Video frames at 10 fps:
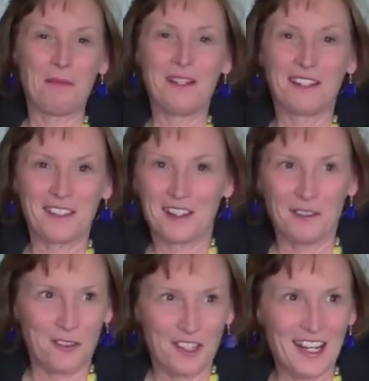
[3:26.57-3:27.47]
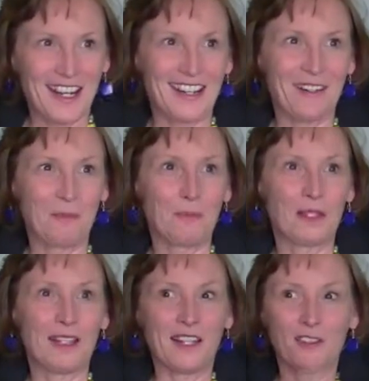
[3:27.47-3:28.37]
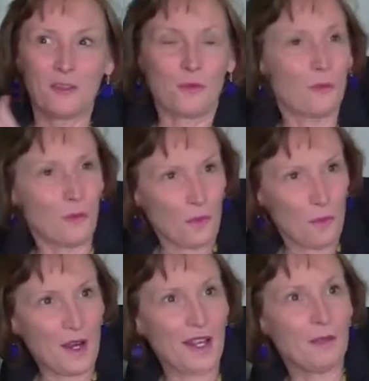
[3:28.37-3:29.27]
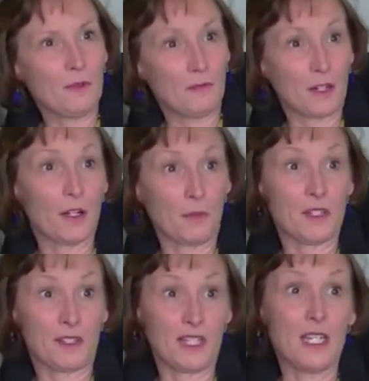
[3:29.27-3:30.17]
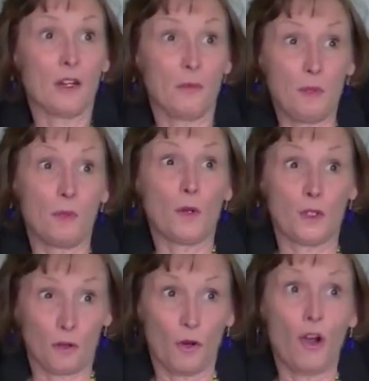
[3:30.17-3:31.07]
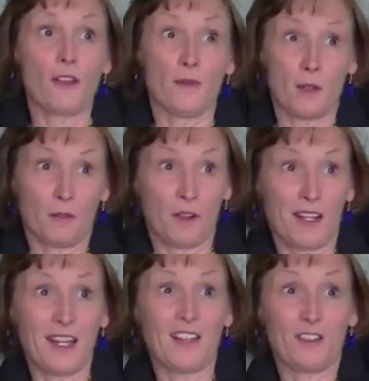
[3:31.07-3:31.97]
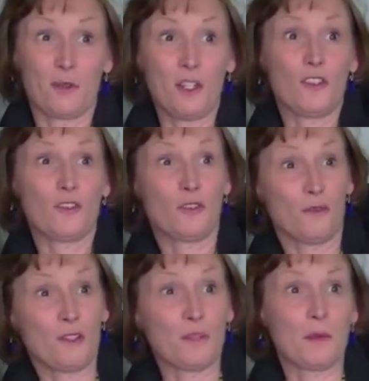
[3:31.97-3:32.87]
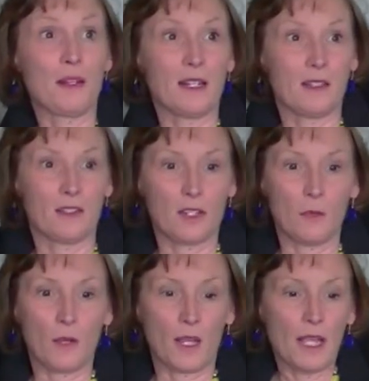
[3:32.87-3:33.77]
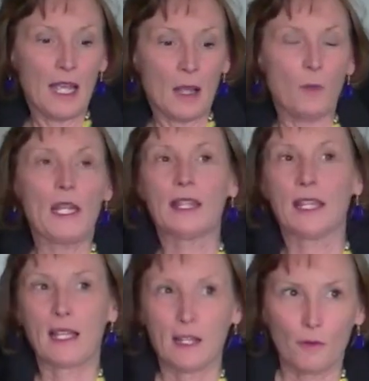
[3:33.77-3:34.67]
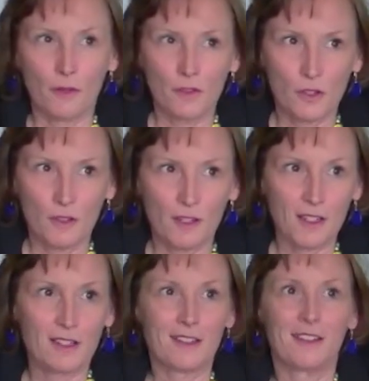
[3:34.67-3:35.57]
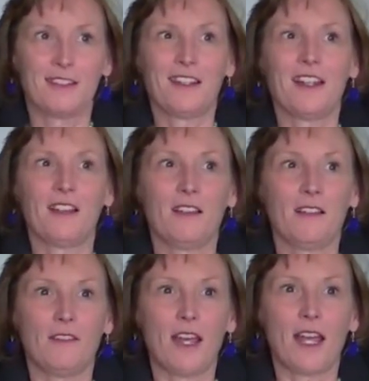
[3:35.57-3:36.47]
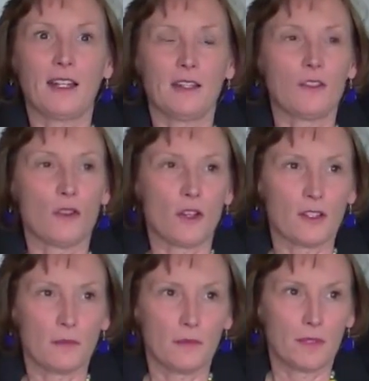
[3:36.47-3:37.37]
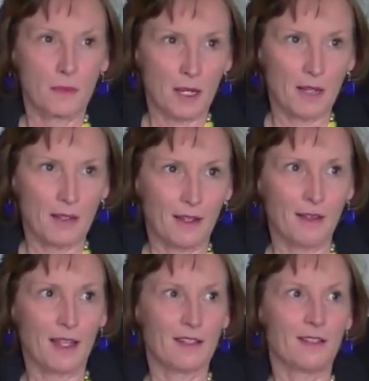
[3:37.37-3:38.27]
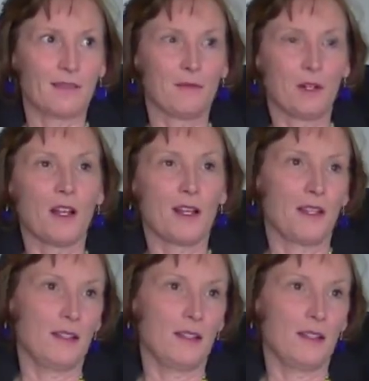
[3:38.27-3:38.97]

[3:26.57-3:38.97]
um, he doesn't understand, it, but that's the way we run our business here. People want their car, they want it right now, so mm-hmm. he's used to responding in the same way, and we get that level of service. That is awesome to me, and that's what I